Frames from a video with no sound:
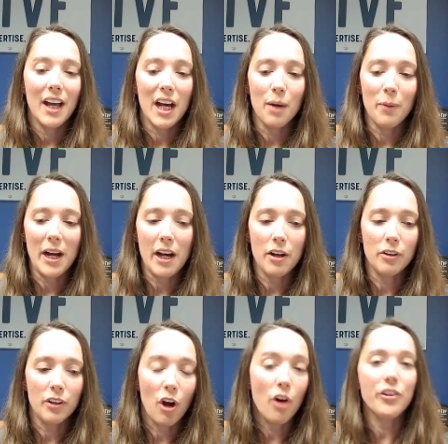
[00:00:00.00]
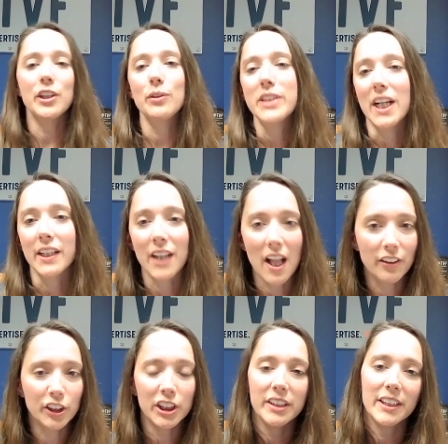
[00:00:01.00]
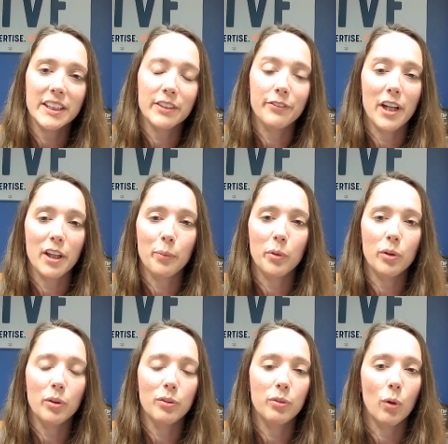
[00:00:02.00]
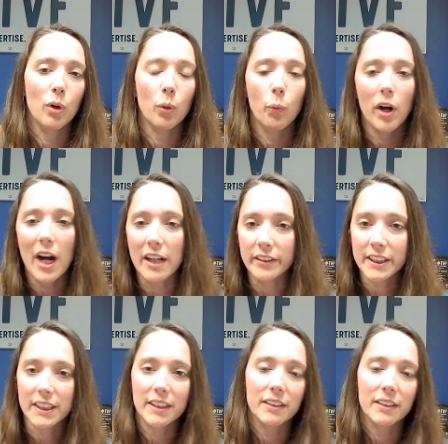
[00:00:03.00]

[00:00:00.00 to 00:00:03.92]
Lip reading: about all the new technology that's available for warehousing,